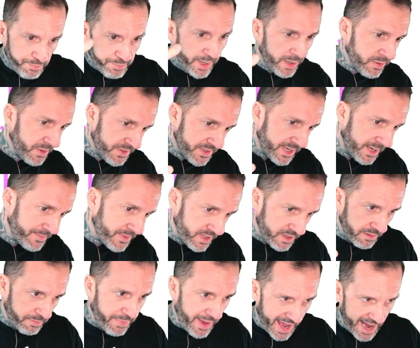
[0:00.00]
bubbles up to
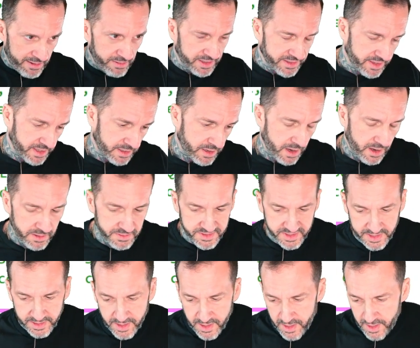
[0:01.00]
the parent that calls
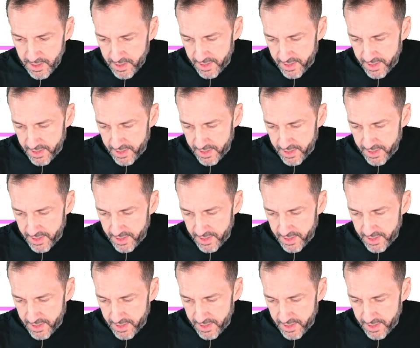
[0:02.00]
it.